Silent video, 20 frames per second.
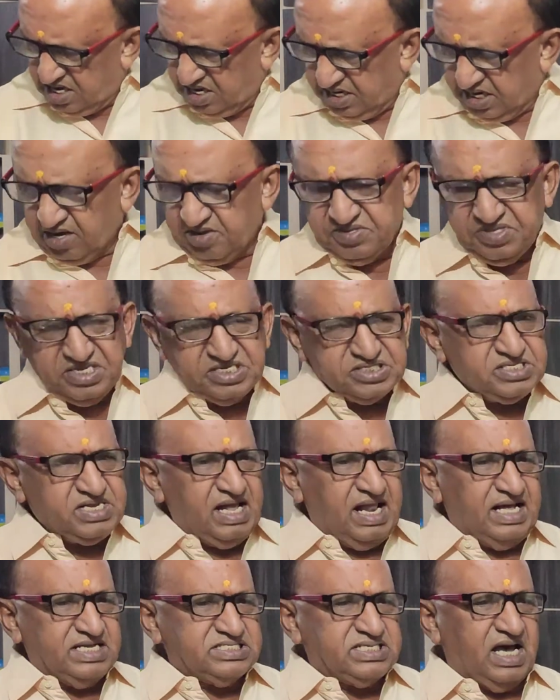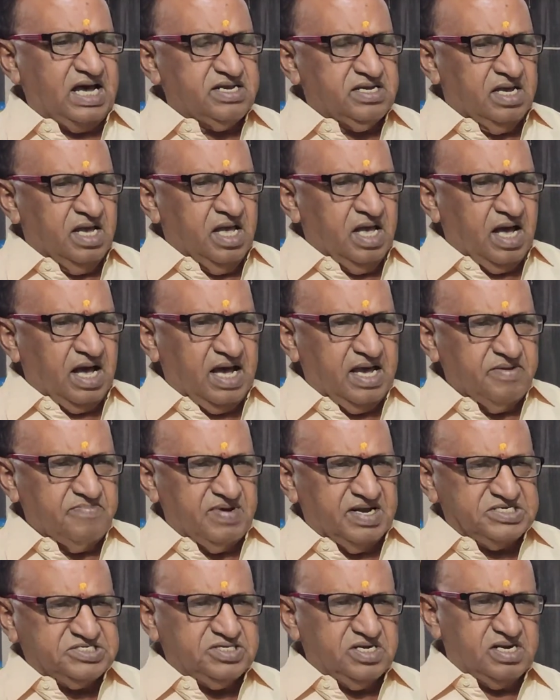Now in this class I
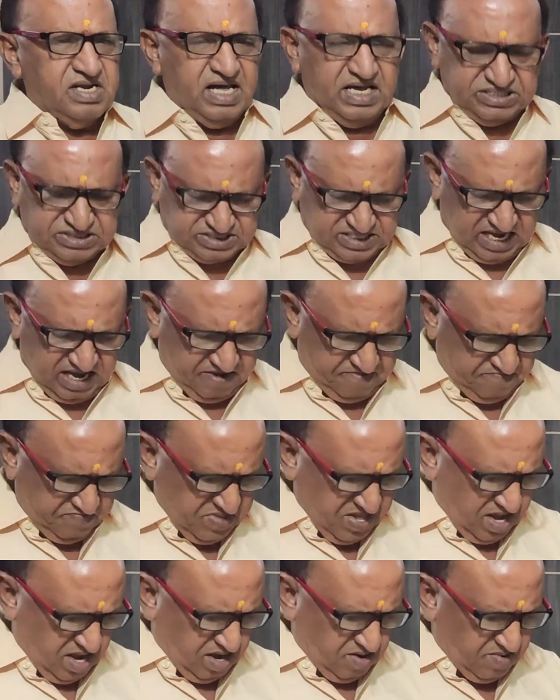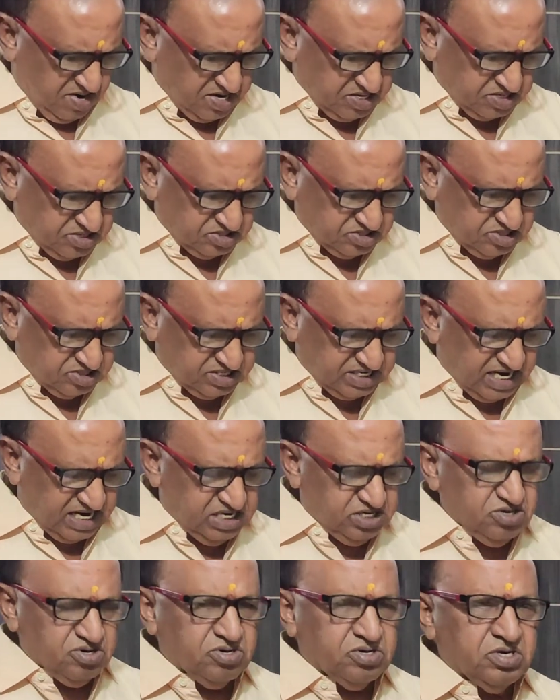mentioned last time, I wanted to tell
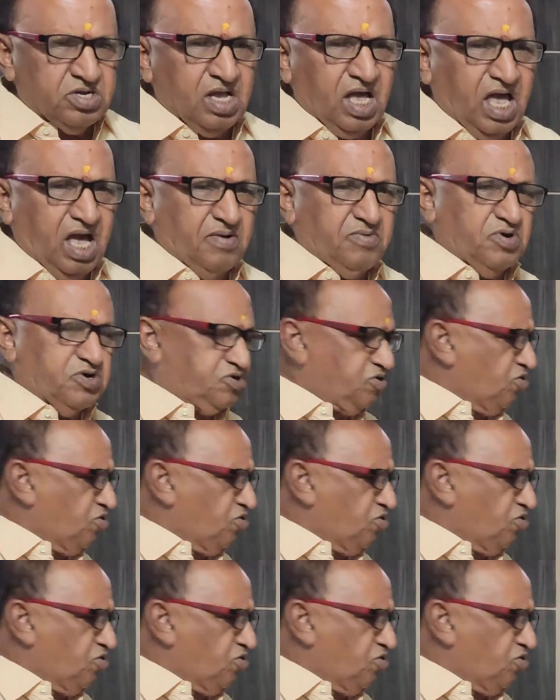you about